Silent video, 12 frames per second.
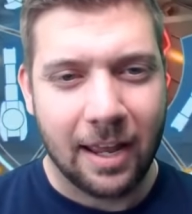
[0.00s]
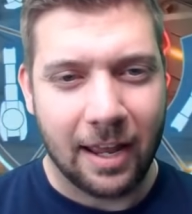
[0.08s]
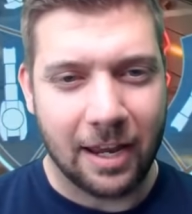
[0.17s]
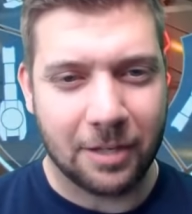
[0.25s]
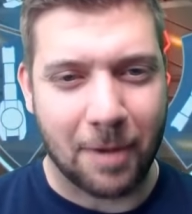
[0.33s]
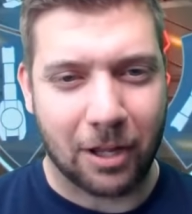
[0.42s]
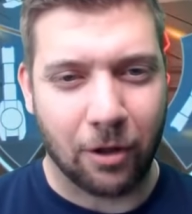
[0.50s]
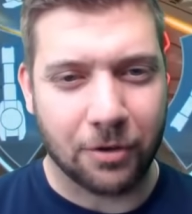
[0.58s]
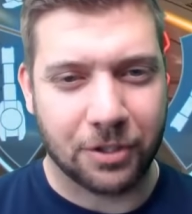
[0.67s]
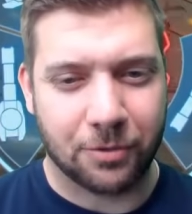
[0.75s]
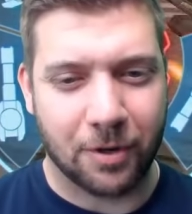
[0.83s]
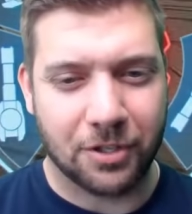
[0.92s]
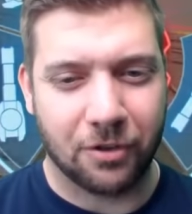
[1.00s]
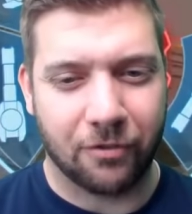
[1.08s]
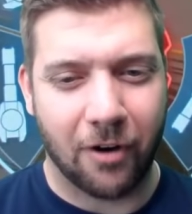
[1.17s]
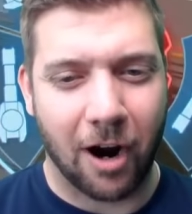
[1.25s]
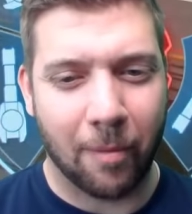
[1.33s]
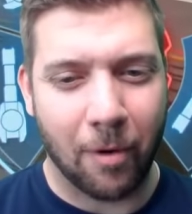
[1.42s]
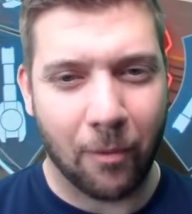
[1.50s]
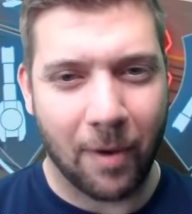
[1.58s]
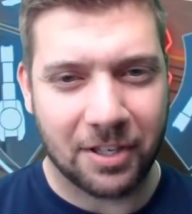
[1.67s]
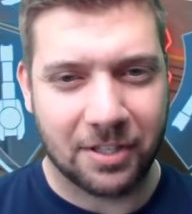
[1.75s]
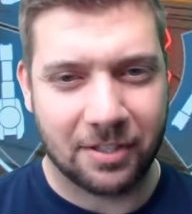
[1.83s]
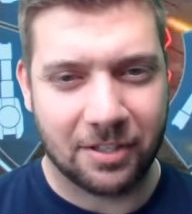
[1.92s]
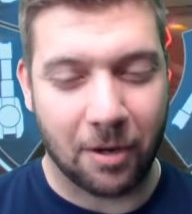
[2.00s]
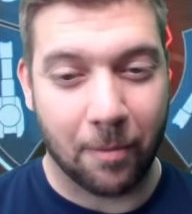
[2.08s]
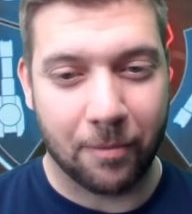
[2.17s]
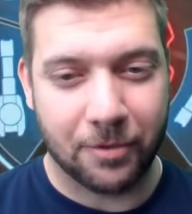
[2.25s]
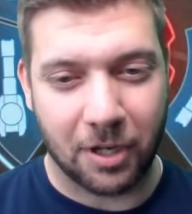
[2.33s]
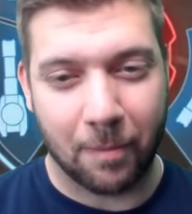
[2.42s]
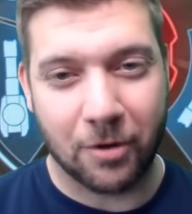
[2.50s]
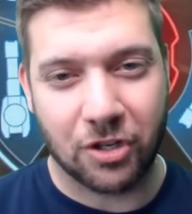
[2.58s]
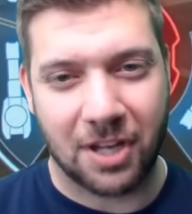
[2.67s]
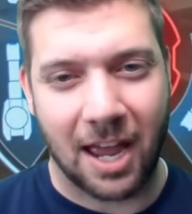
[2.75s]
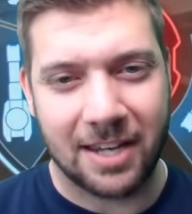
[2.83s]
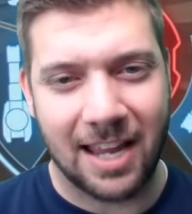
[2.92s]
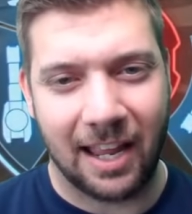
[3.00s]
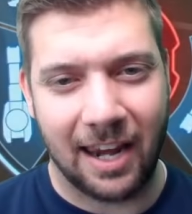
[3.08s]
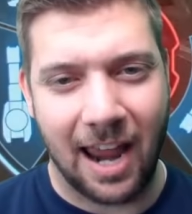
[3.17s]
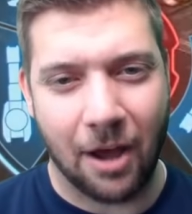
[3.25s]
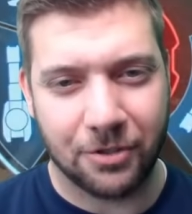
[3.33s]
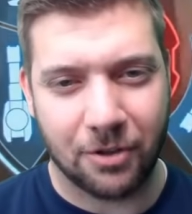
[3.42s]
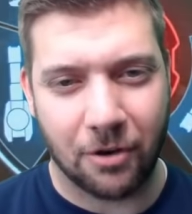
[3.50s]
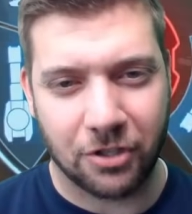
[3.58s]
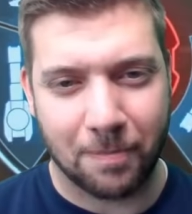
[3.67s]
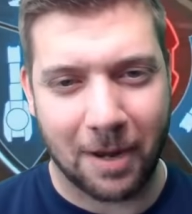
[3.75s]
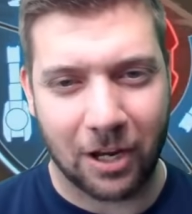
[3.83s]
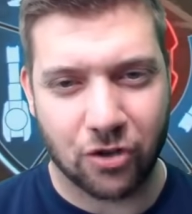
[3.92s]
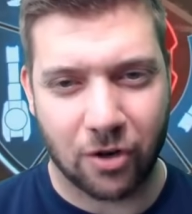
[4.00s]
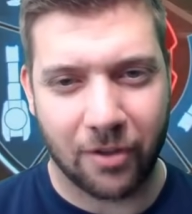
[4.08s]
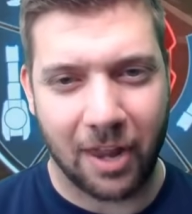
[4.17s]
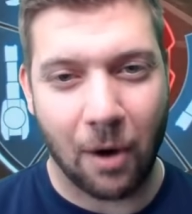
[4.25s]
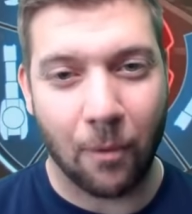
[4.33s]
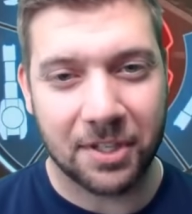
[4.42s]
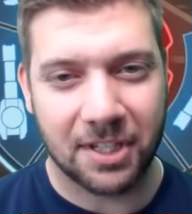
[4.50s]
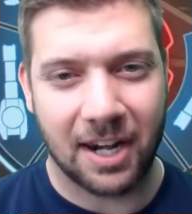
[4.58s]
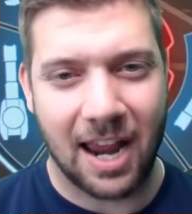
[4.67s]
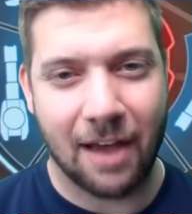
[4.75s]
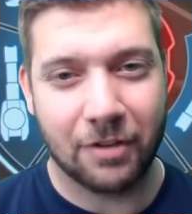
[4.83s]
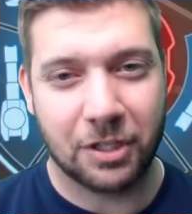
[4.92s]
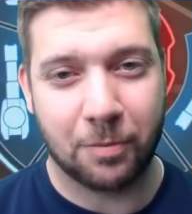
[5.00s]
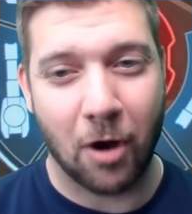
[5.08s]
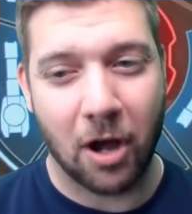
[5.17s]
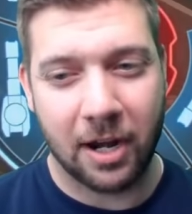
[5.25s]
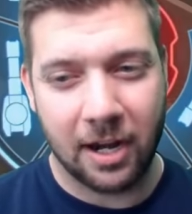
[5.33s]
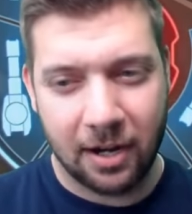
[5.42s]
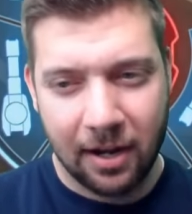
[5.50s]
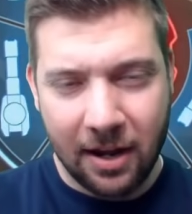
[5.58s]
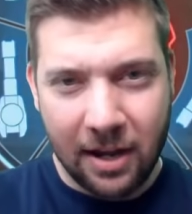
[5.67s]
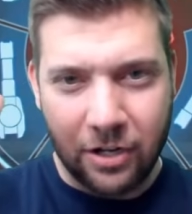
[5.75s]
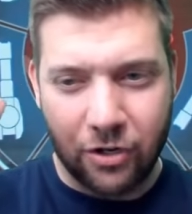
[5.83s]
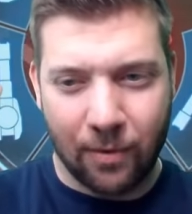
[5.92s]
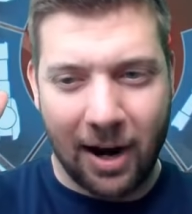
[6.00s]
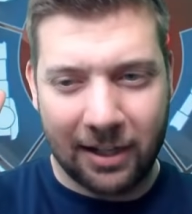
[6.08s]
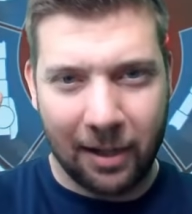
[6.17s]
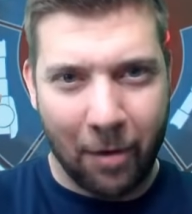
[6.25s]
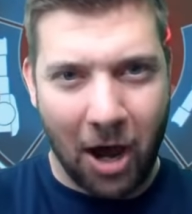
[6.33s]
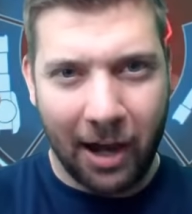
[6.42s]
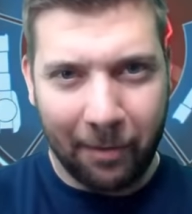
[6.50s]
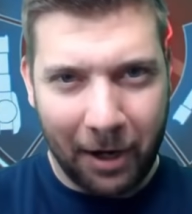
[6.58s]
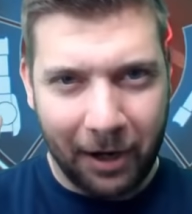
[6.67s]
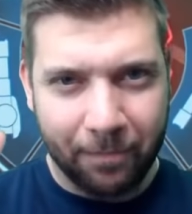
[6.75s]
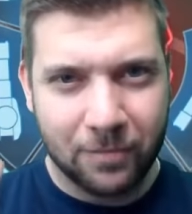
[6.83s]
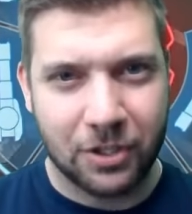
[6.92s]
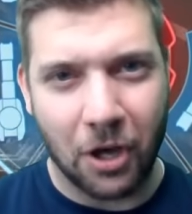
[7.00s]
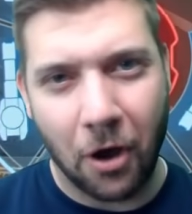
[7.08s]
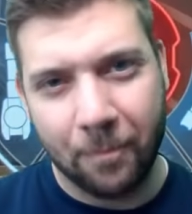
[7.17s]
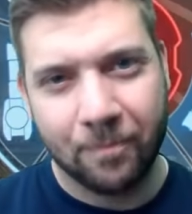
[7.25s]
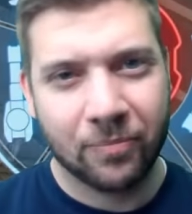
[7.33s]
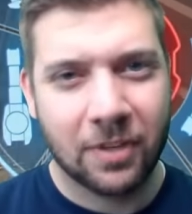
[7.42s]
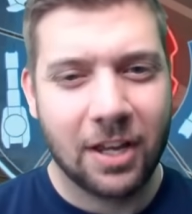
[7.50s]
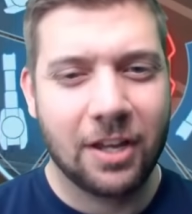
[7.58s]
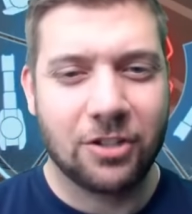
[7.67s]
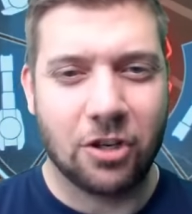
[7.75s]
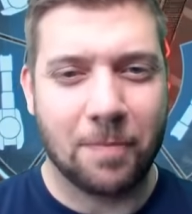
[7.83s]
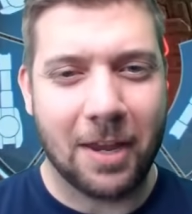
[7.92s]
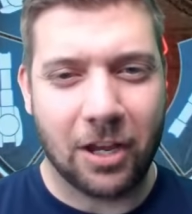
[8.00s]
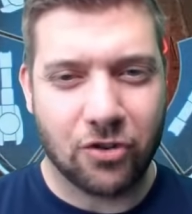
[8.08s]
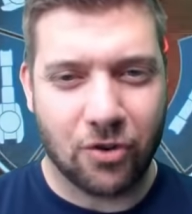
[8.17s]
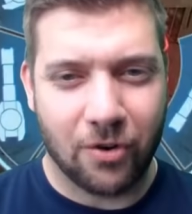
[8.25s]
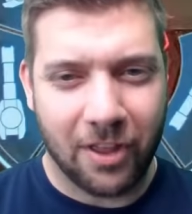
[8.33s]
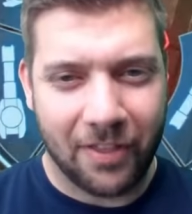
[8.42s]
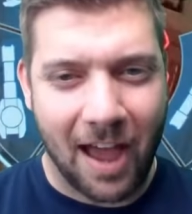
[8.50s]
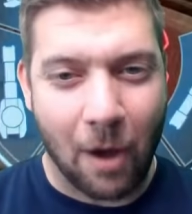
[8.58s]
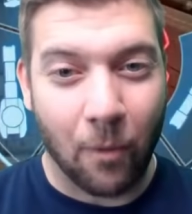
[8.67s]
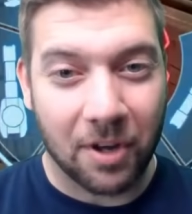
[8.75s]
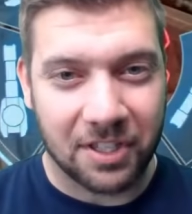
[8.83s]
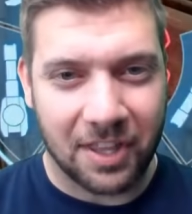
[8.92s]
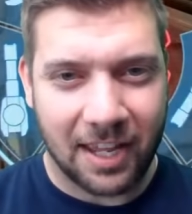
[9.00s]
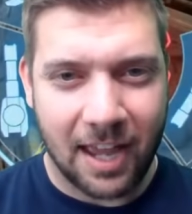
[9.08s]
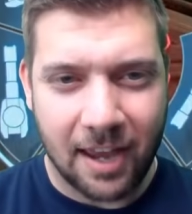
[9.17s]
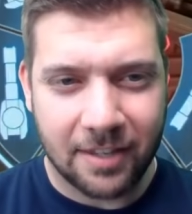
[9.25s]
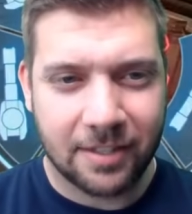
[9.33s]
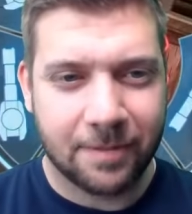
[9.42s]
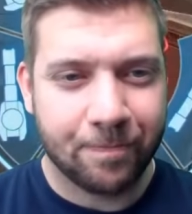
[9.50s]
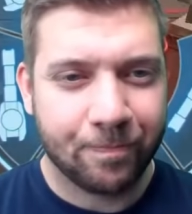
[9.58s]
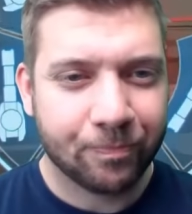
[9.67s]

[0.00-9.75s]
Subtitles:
And he's my closest one so far, but when someone just got taken out, so I was just making sure that I wasn't going to have a spawn in directly behind me. So just making sure that that wasn't the case.